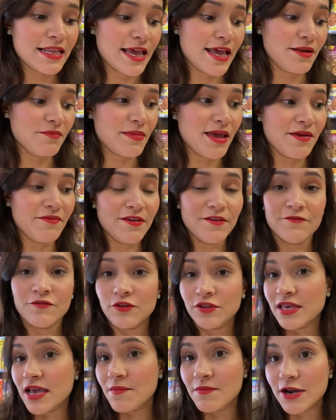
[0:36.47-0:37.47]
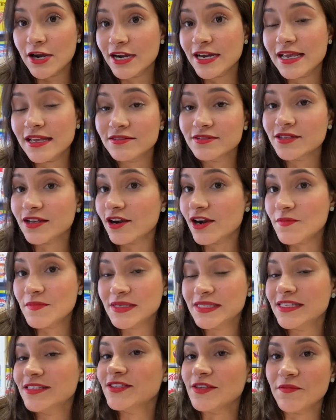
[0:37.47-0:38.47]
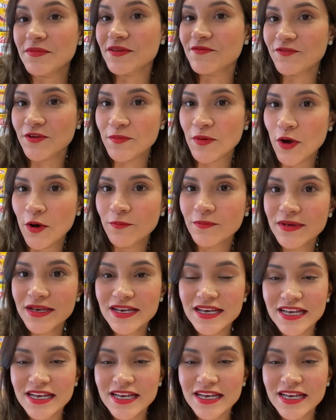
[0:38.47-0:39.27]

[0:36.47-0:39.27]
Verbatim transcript: and maybe for the Americans that are missing something from home.